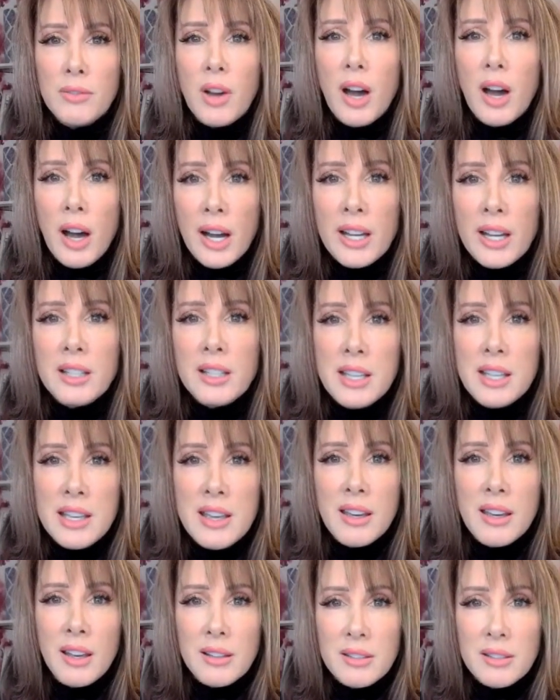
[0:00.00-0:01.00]
IT
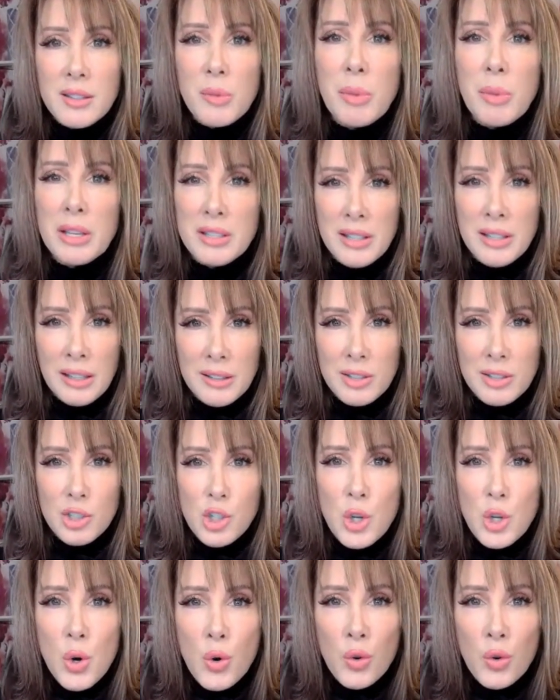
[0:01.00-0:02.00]
is the business. Do
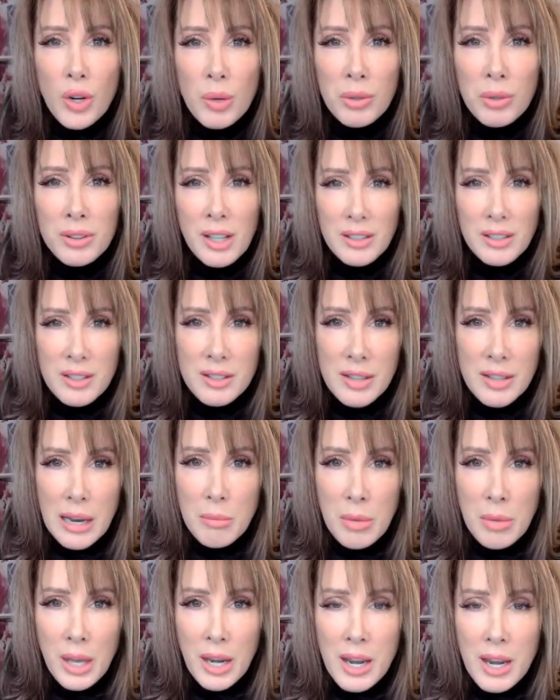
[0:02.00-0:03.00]
you agree with that
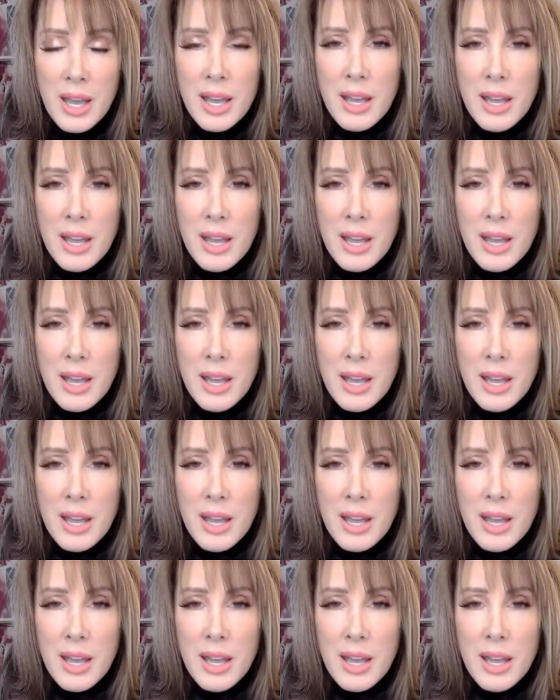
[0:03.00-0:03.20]
statement?